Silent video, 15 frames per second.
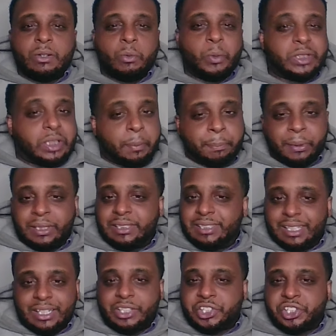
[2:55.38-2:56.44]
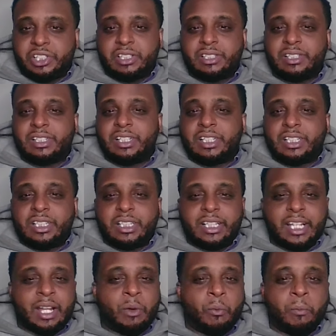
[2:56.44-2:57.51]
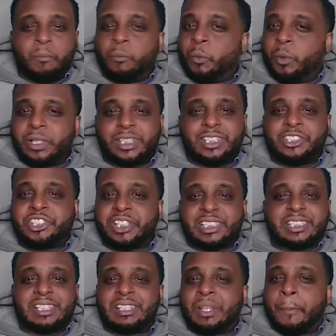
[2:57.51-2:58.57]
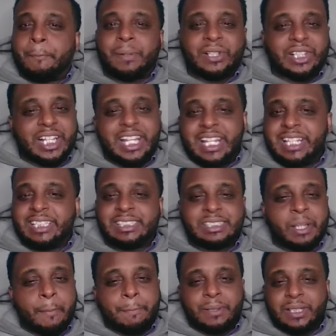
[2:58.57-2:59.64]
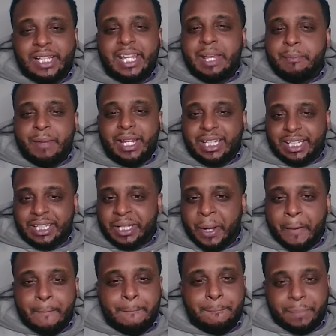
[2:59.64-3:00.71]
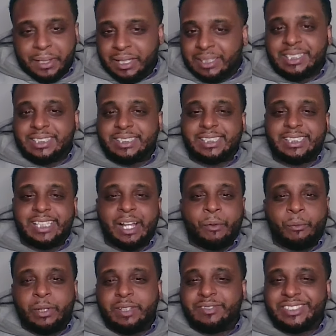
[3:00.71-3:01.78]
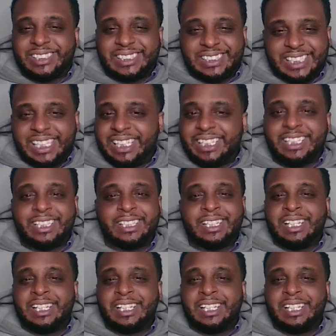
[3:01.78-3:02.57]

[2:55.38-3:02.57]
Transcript: With the production and with just the plays, the playmaking ability that we've seen,